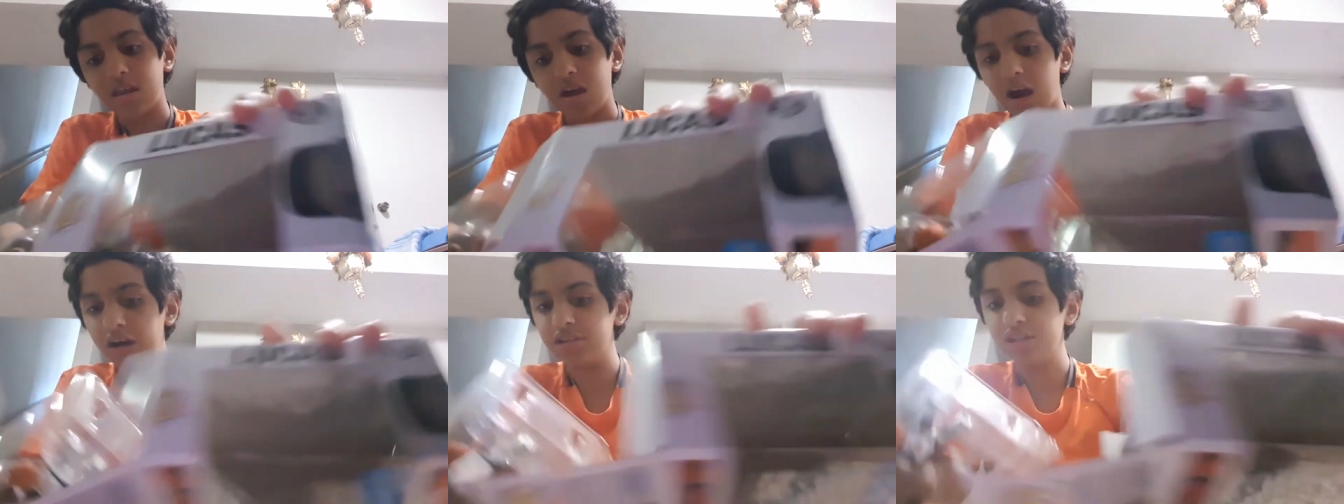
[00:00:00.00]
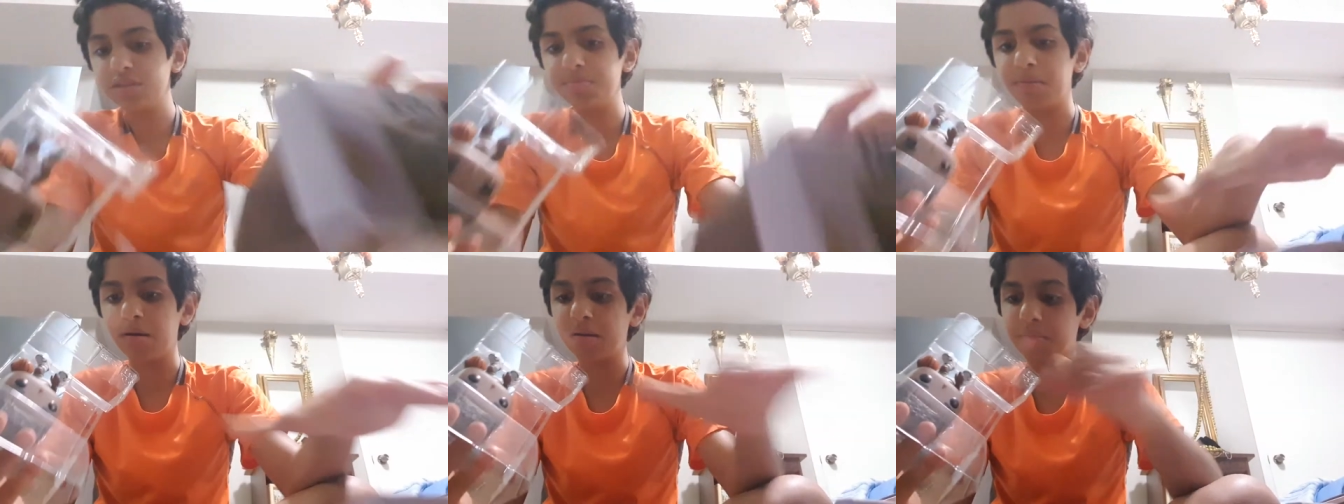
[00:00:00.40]
i just
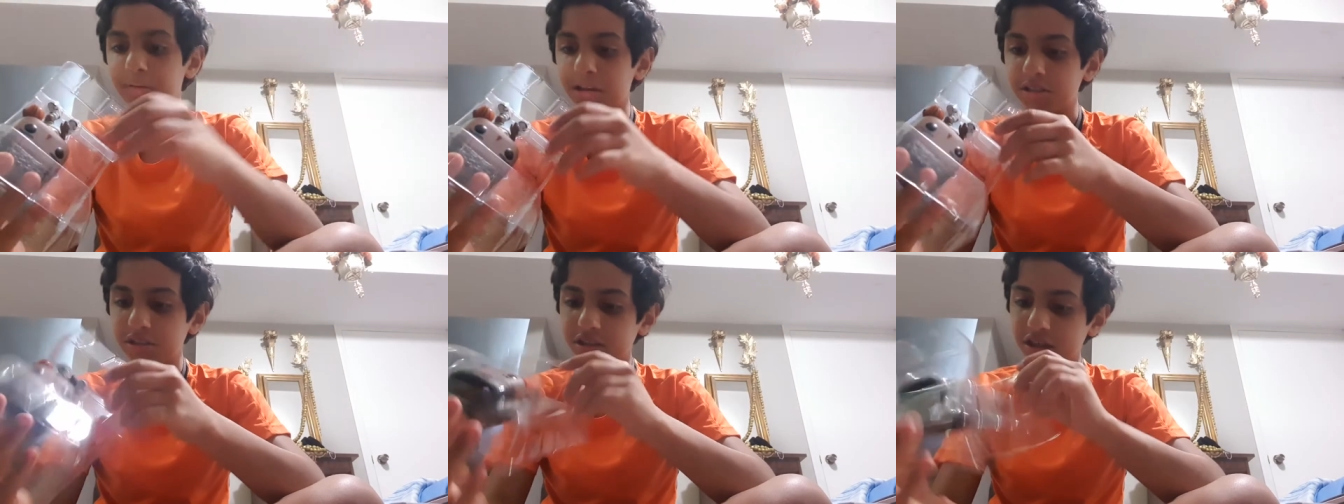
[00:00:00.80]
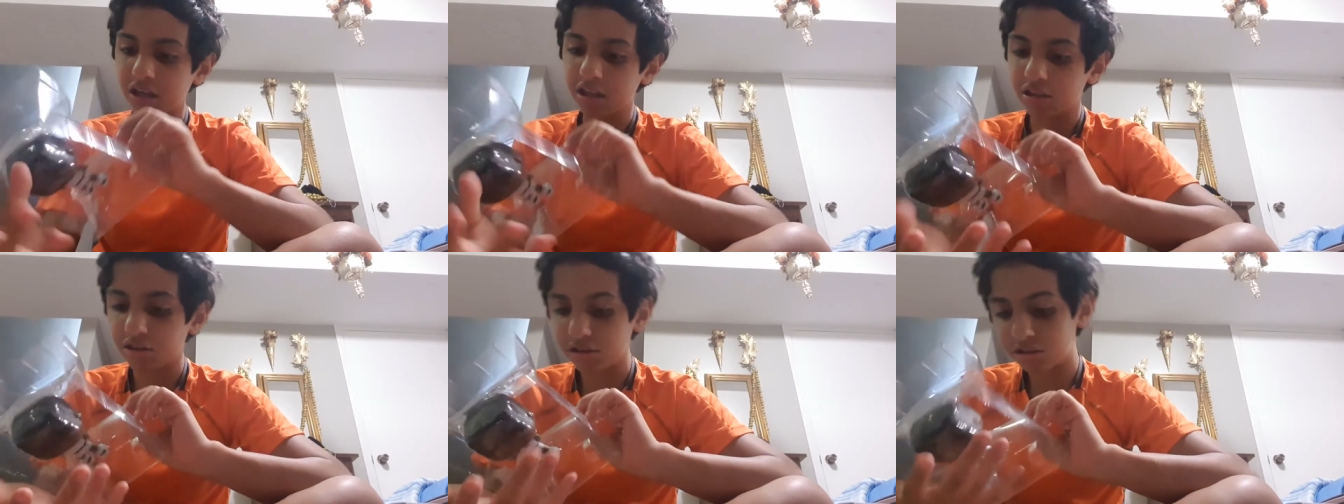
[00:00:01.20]
bought it because it kind
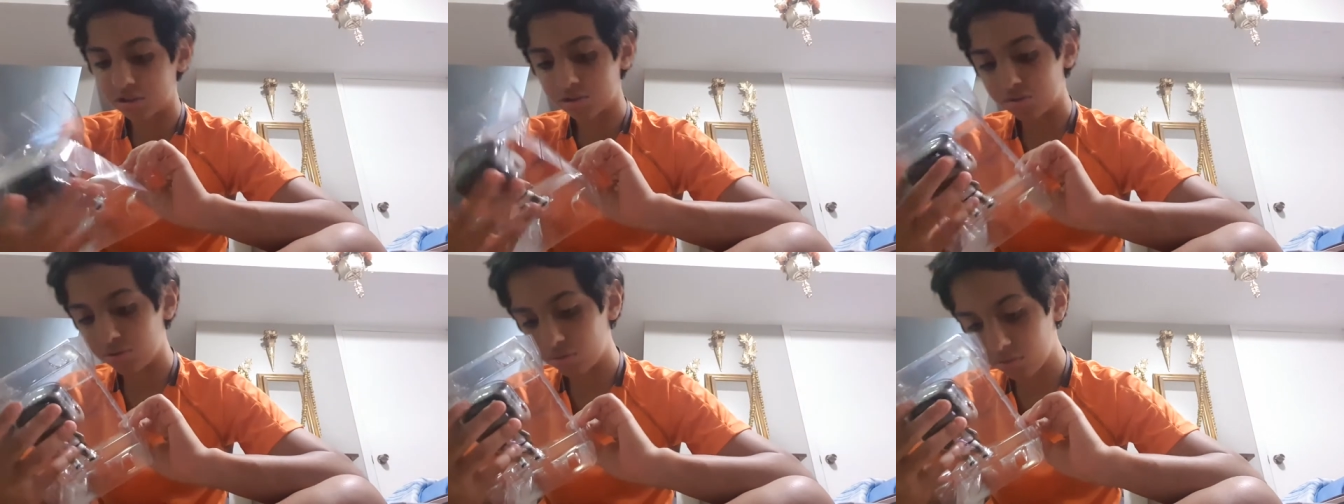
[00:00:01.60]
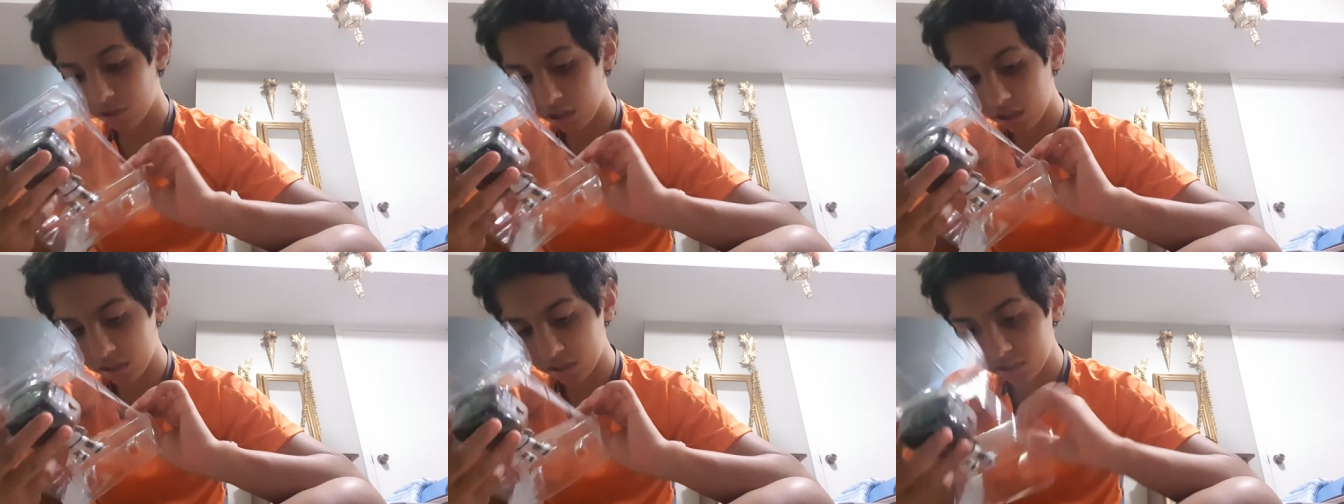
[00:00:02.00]
of looks cool
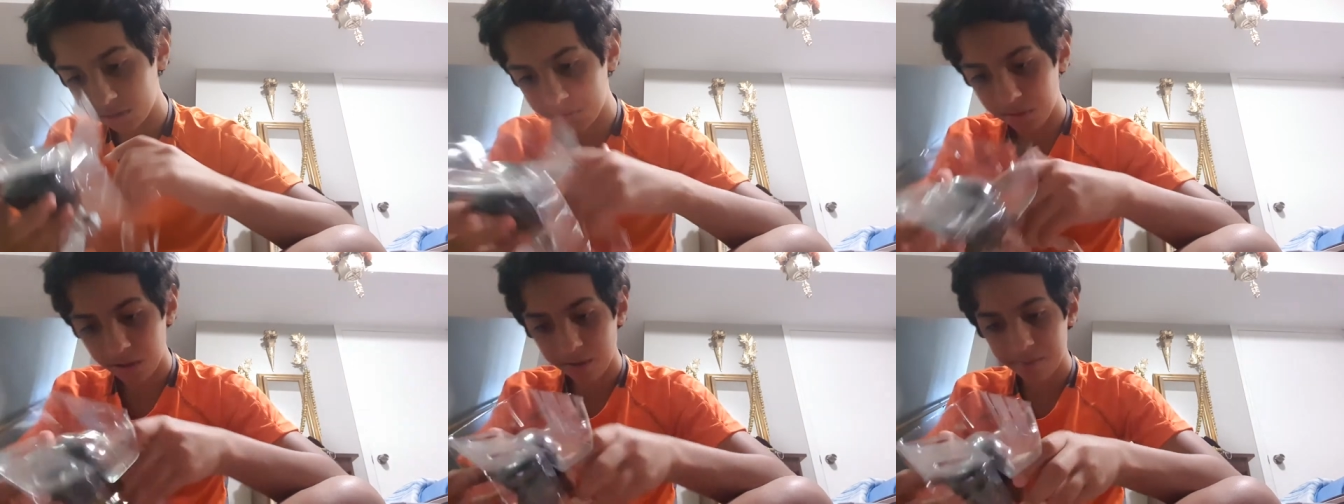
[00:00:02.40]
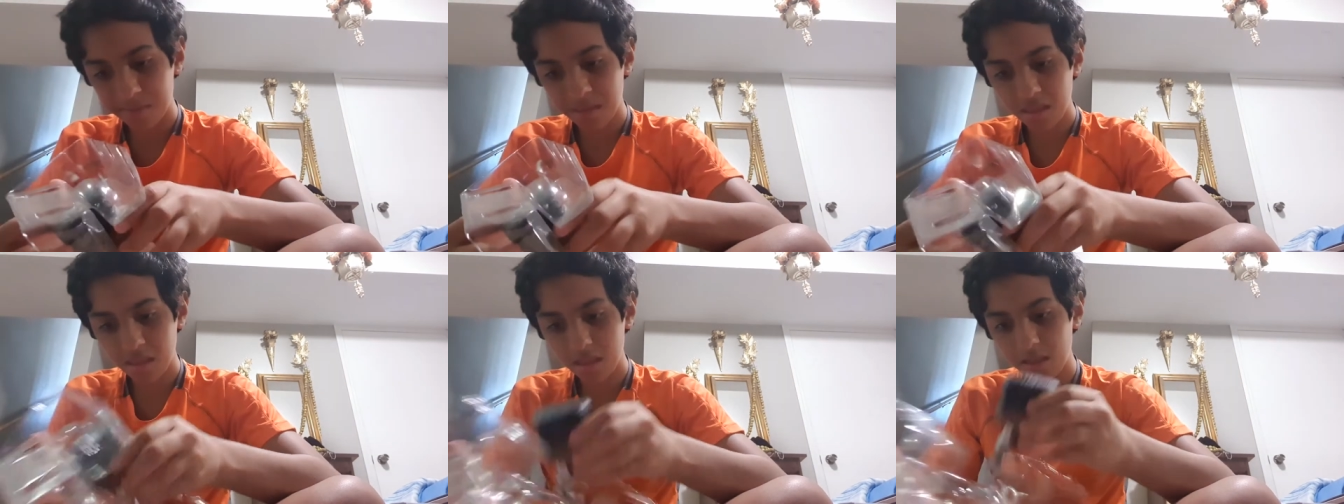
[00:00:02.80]
actually but
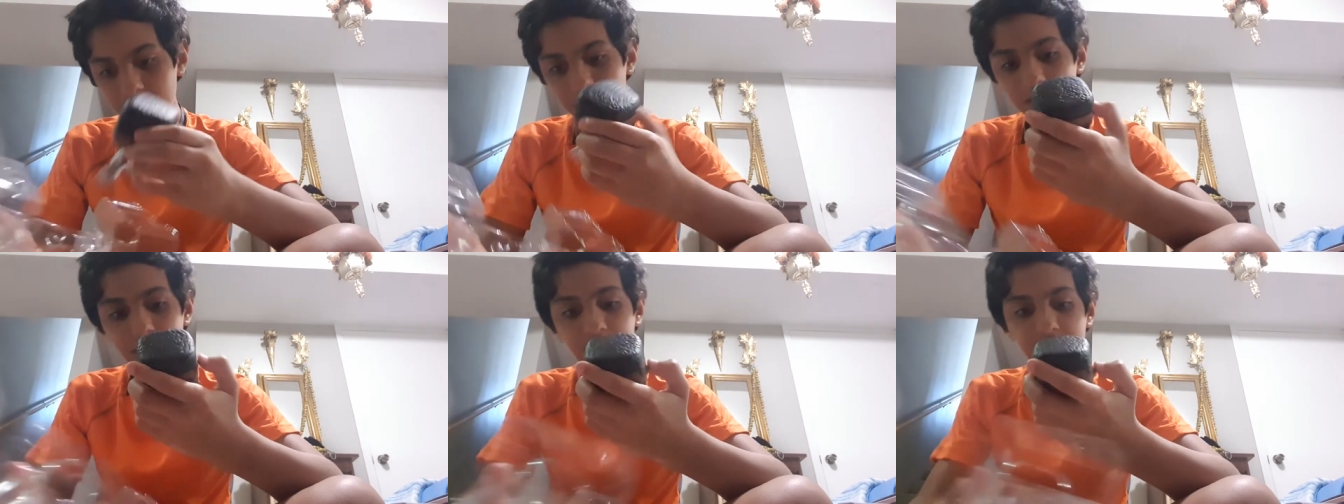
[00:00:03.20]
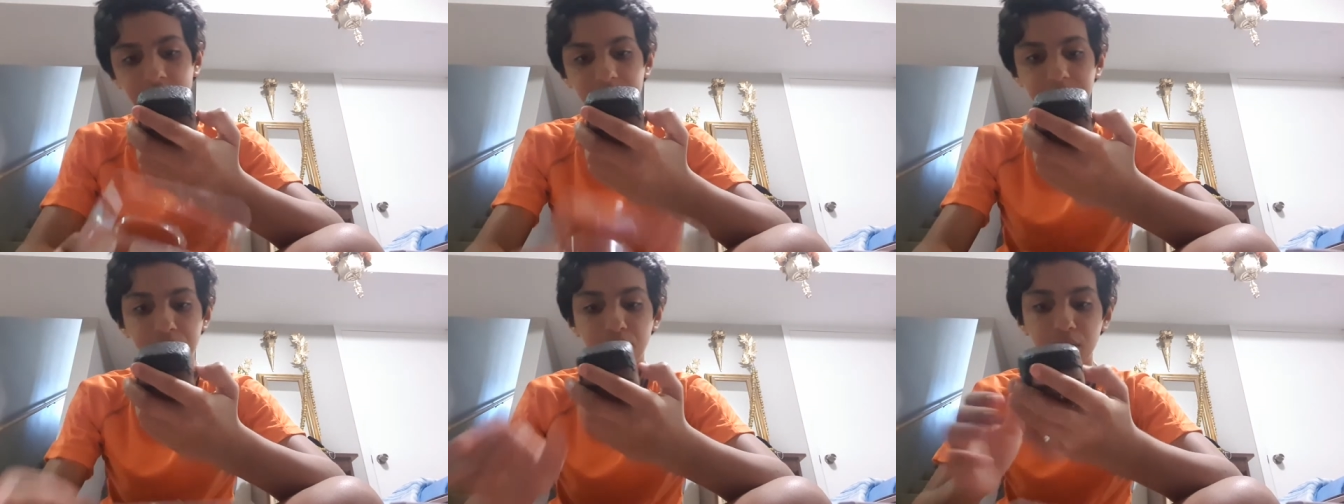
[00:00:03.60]

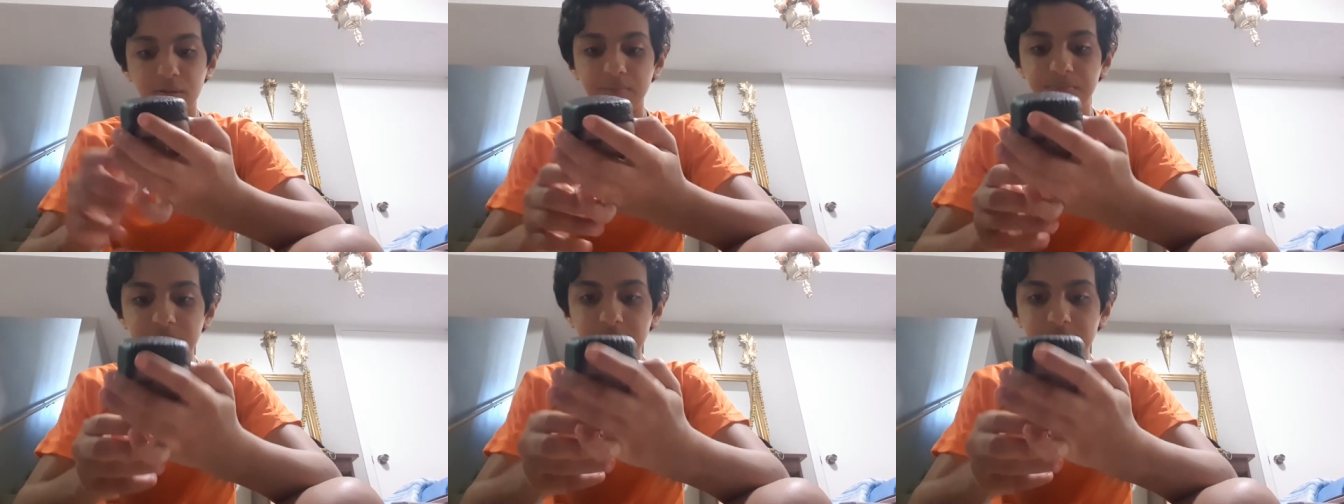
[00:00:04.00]
the ball